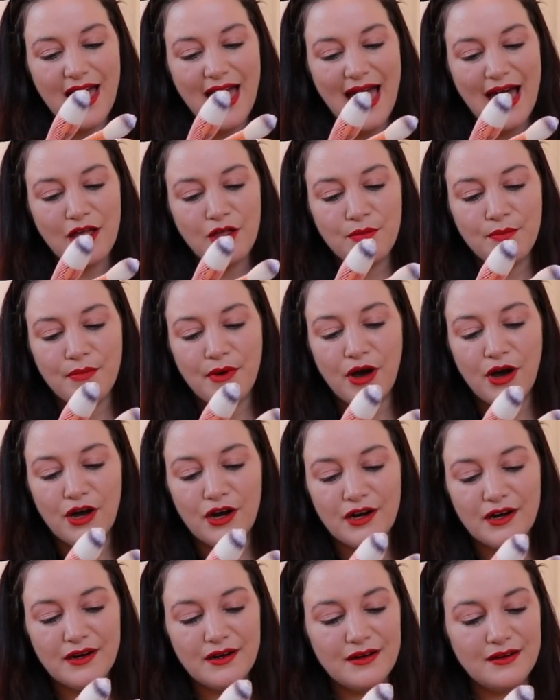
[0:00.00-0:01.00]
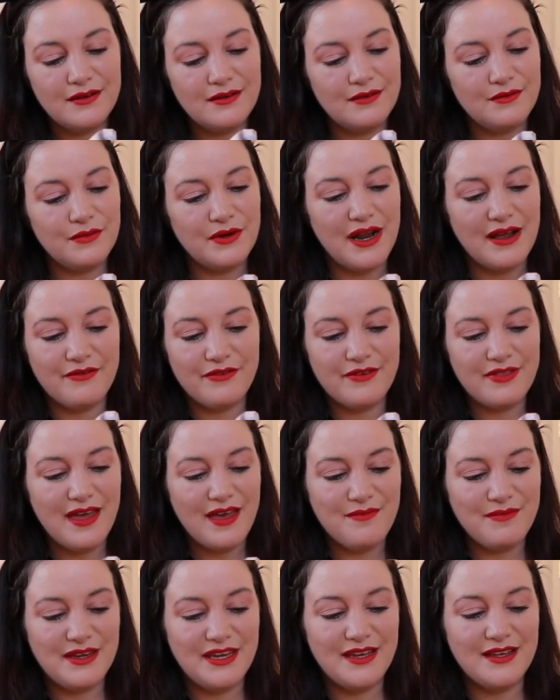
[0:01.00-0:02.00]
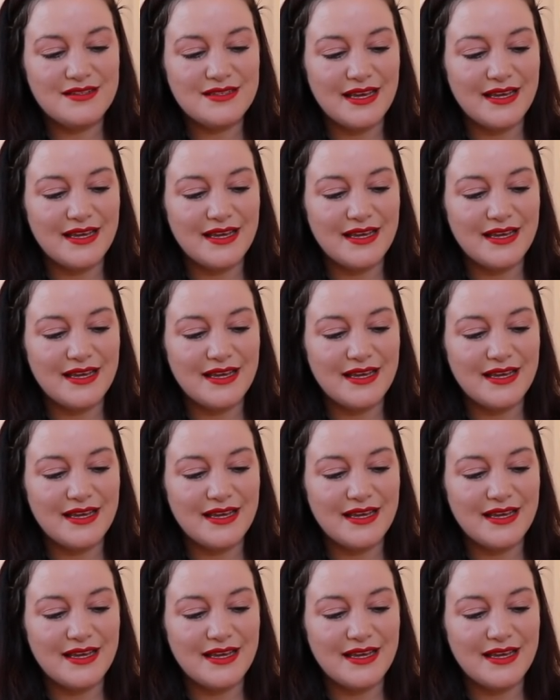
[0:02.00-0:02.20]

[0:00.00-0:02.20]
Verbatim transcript: Almar, whatever that means.